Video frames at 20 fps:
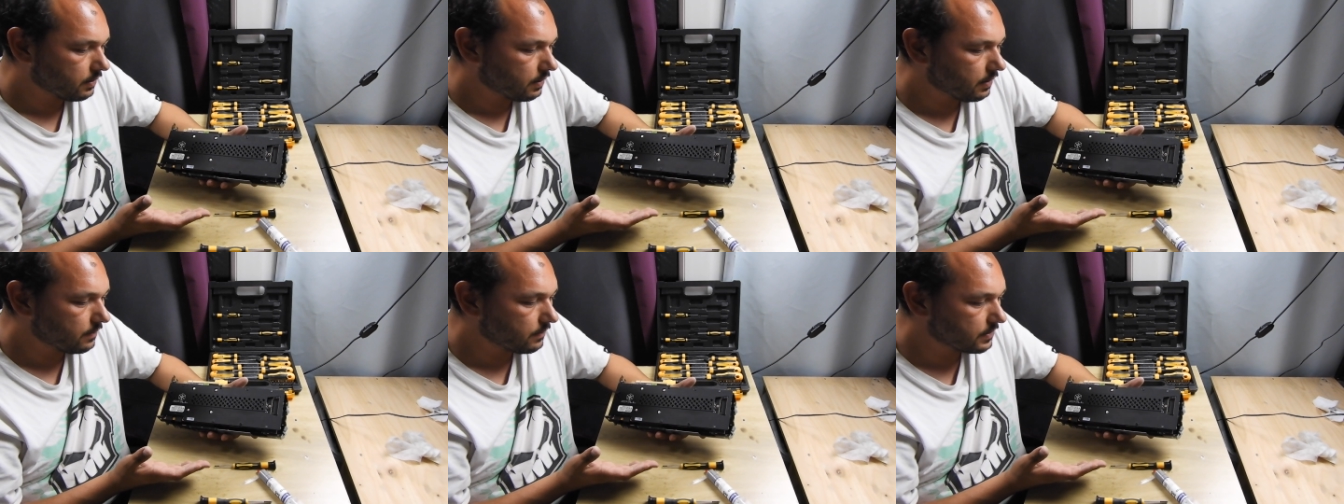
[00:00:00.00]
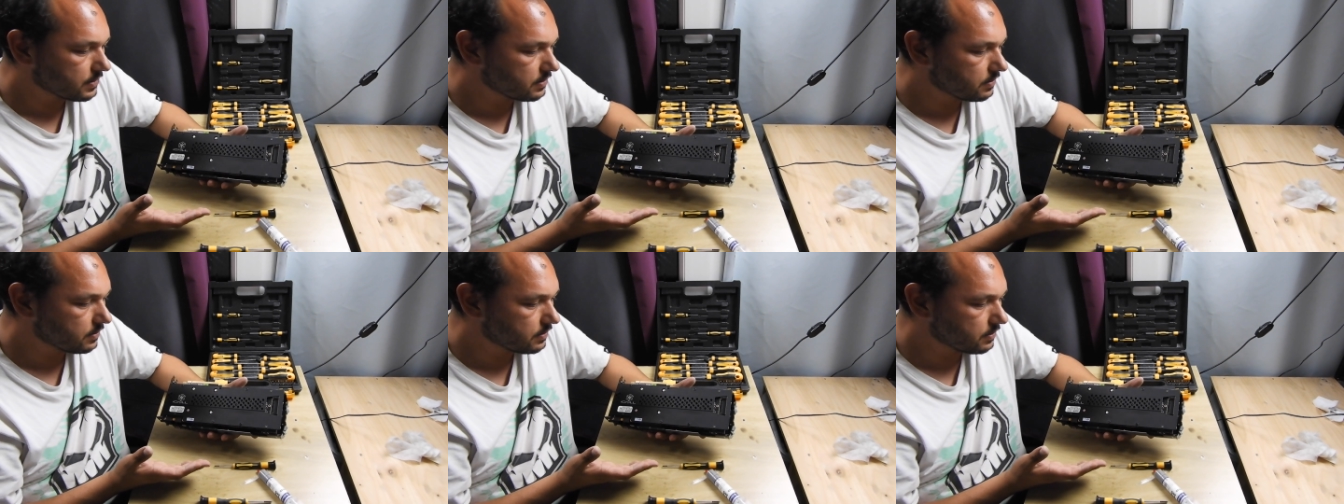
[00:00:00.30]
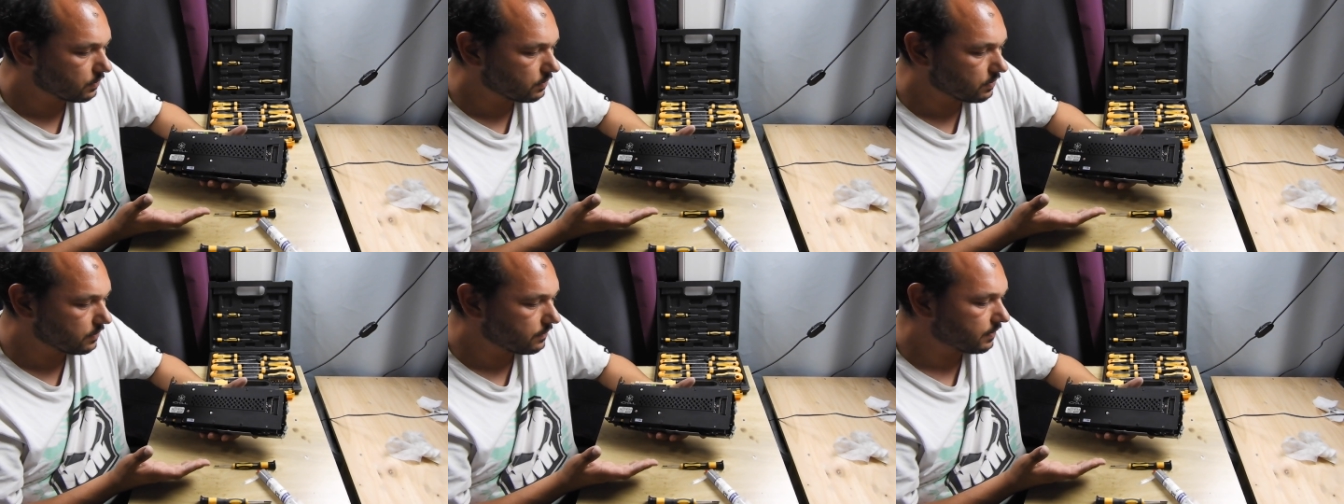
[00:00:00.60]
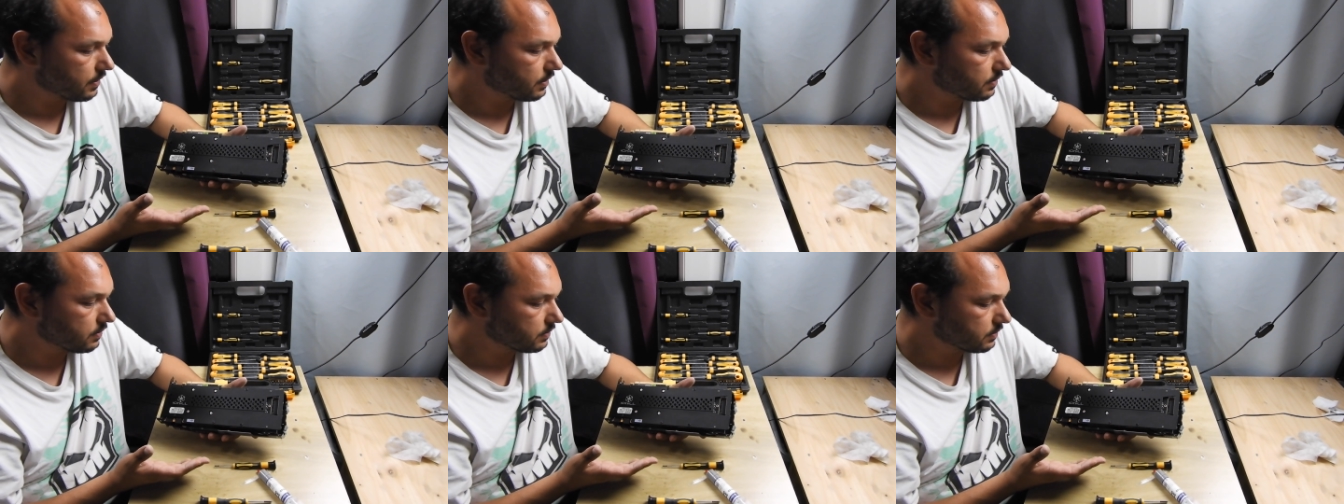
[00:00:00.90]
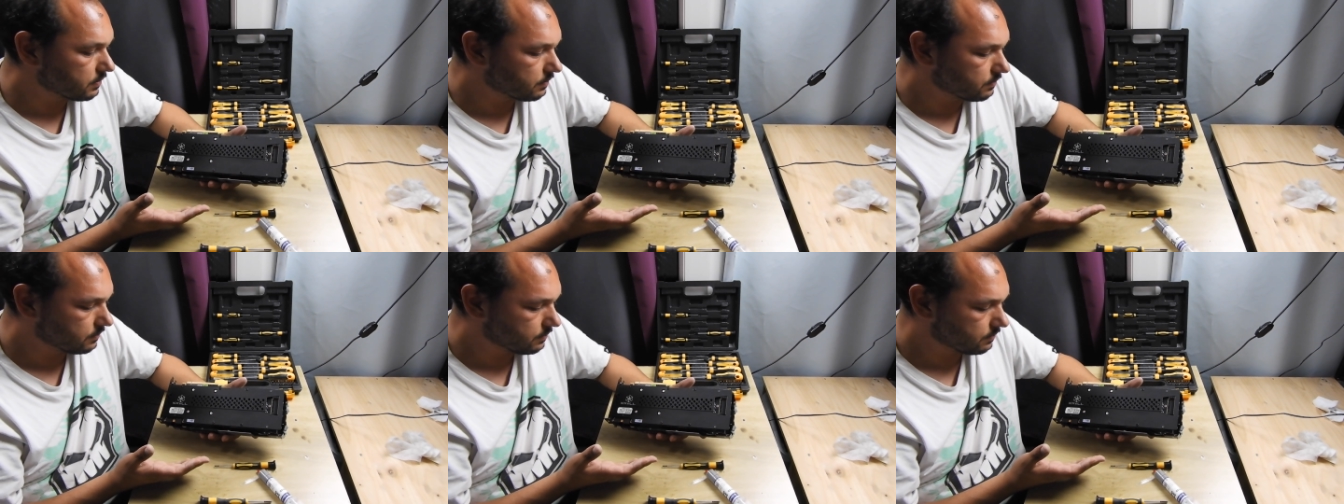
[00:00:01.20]
It wasn't so
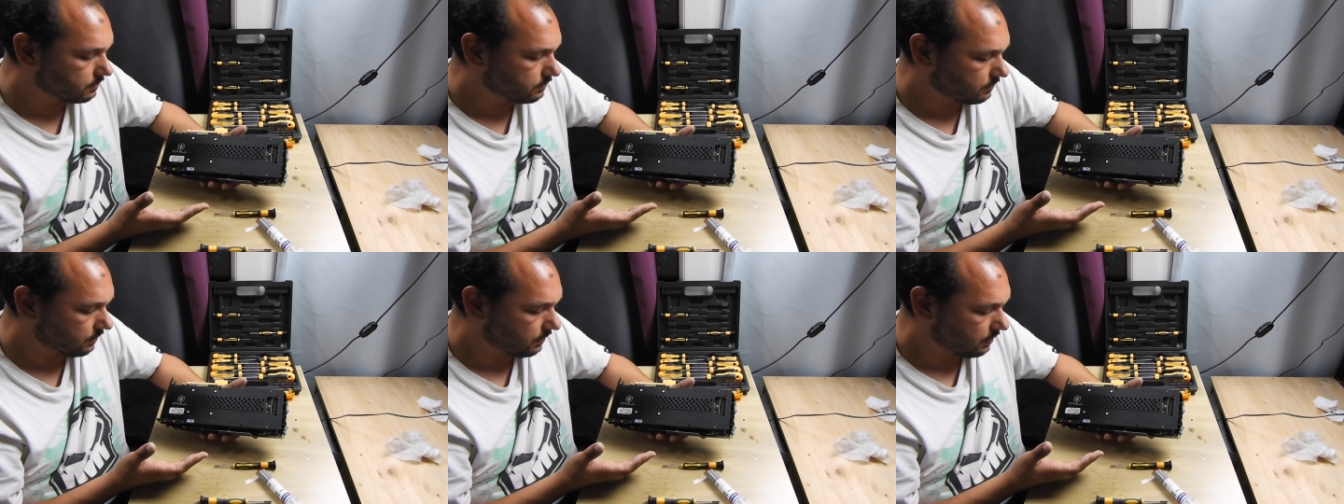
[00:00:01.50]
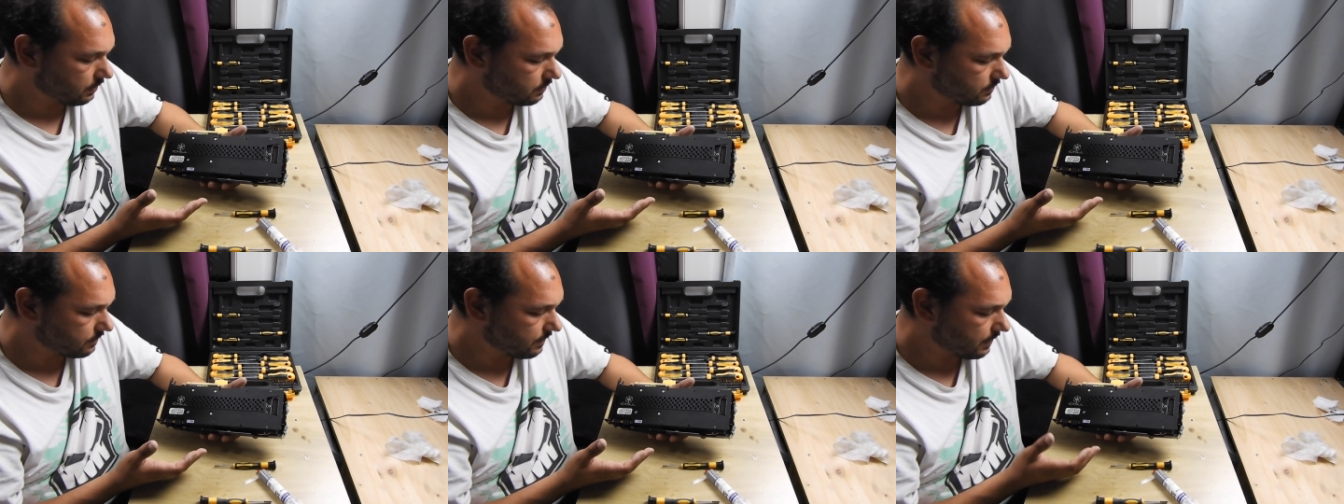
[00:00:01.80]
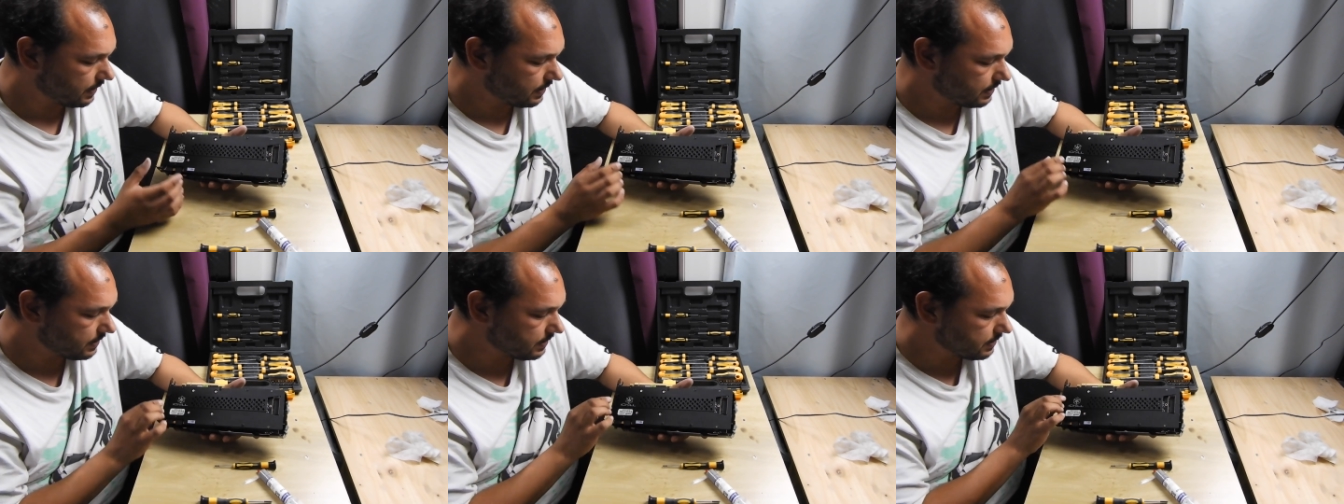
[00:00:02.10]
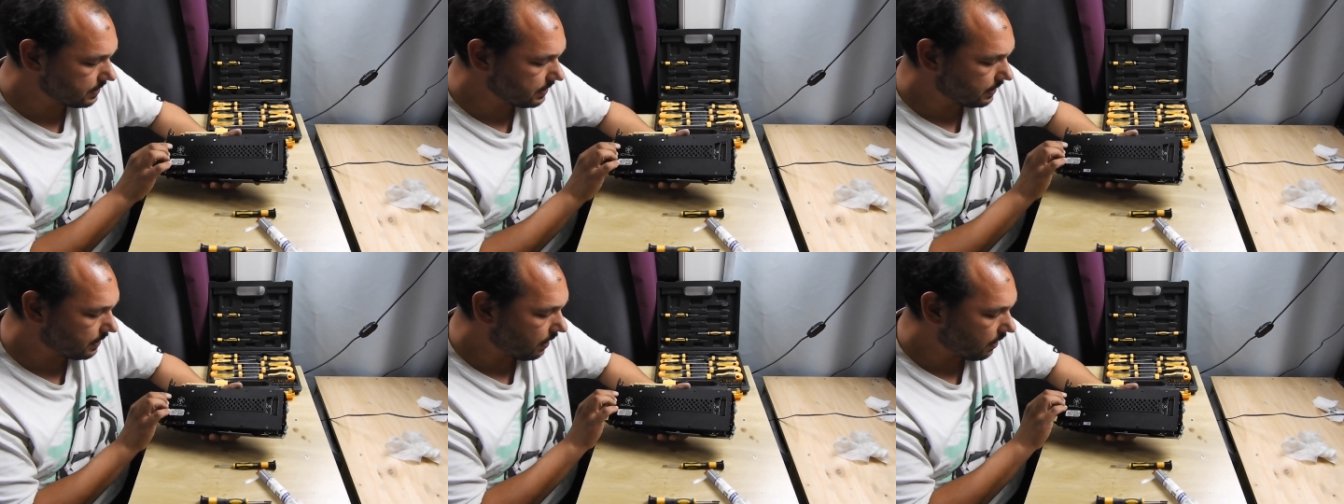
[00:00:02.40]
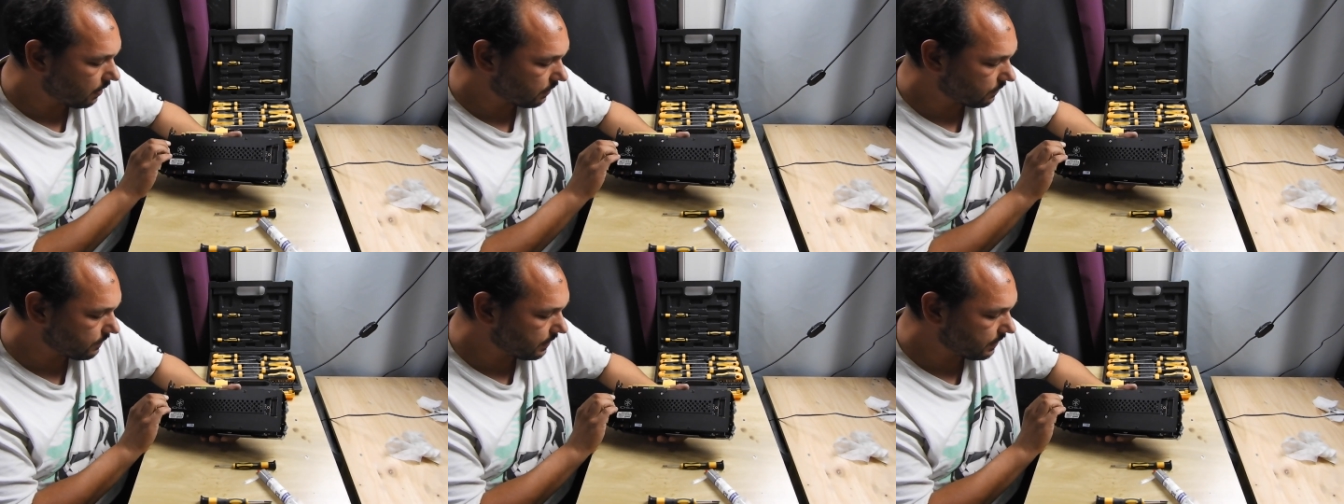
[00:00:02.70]
difficult. It's very easy card,